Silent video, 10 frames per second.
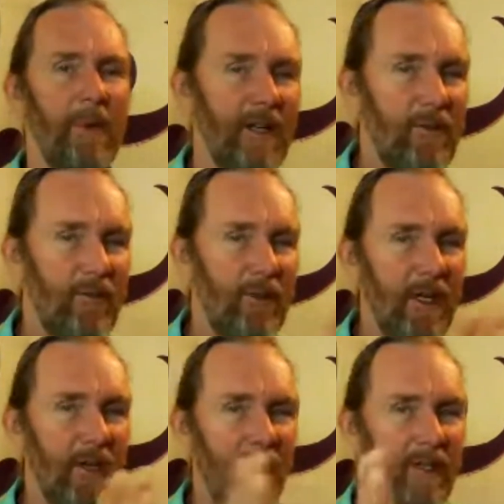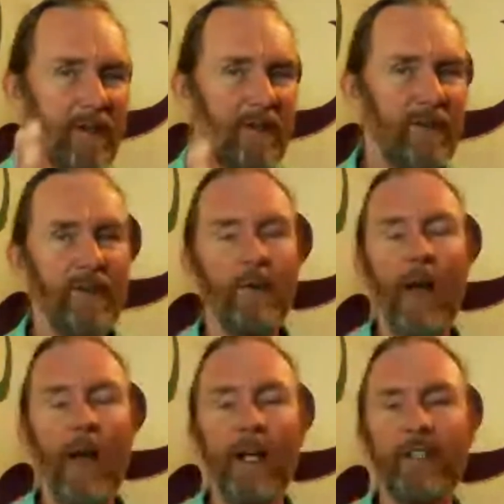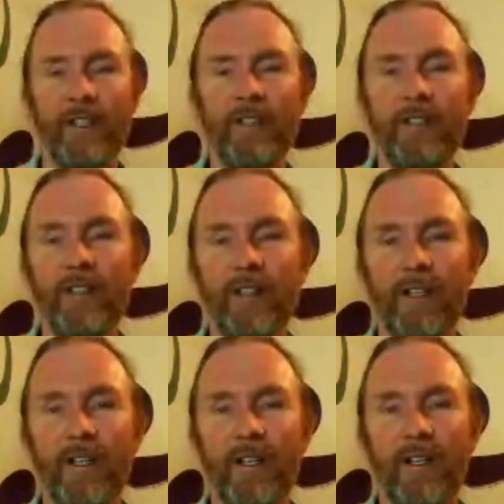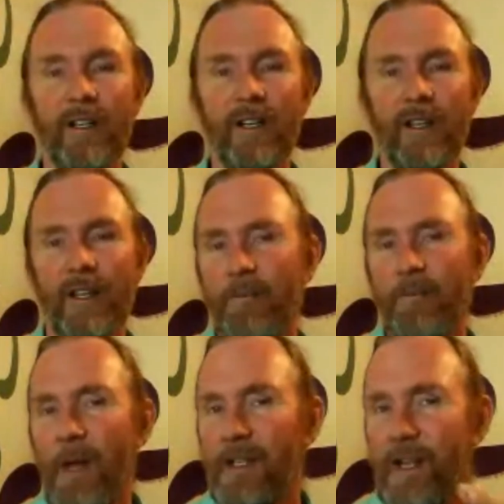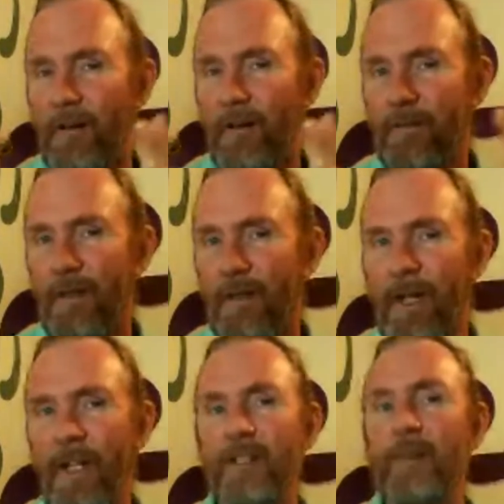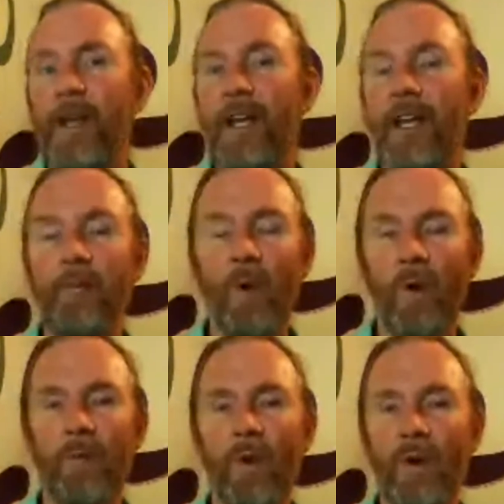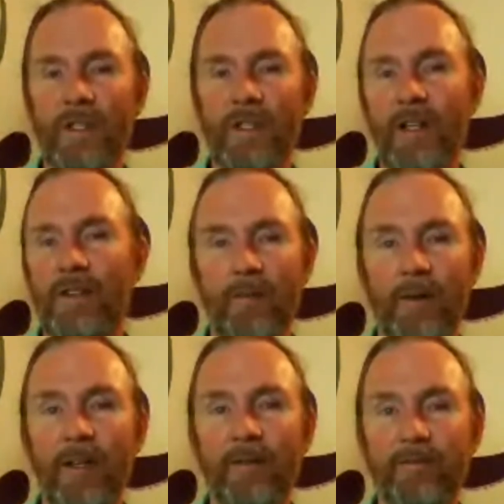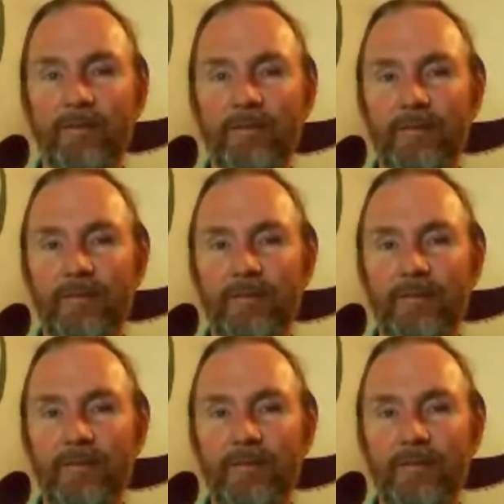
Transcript: But I do feel that there's a direction that makes that feel like it's making more and more sense to me.